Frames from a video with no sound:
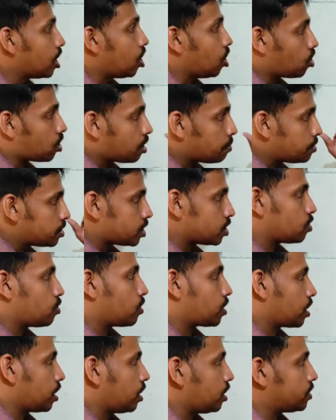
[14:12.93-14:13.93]
locomotory
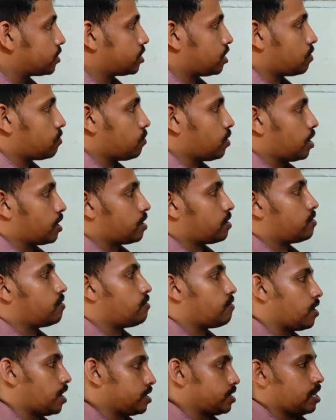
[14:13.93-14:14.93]
organelles are what?
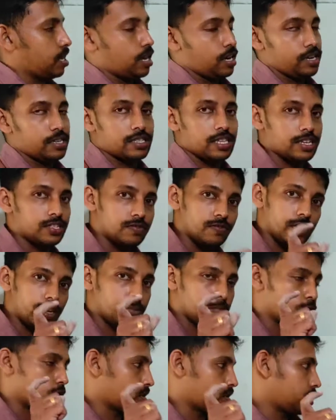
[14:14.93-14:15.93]
Flagella. That's
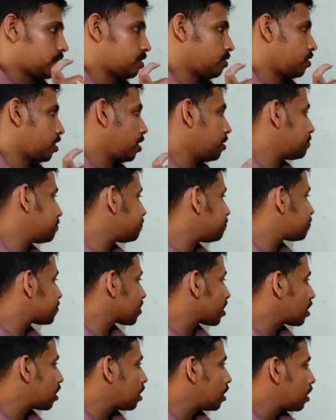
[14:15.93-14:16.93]
very important. Okay.
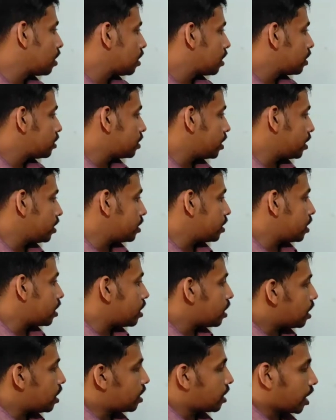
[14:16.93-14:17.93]
Then
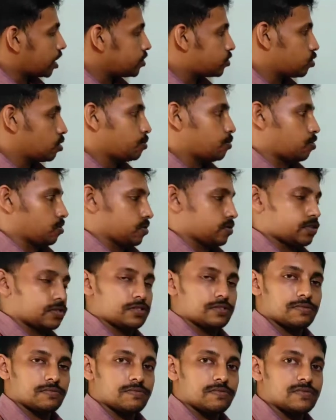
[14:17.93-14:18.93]

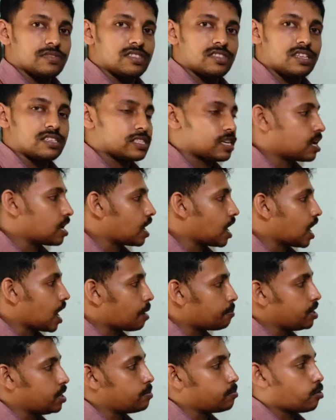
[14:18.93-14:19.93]
rhizopods. These are
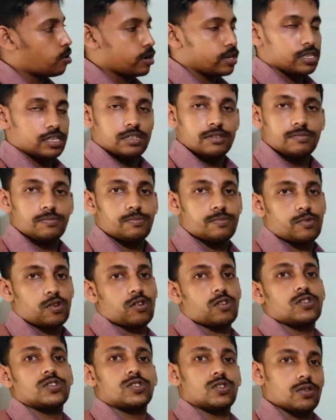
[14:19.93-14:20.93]
amoeboid
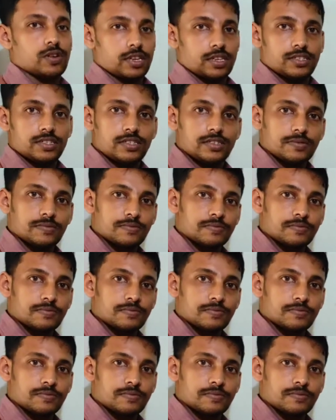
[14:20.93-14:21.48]
protozoans.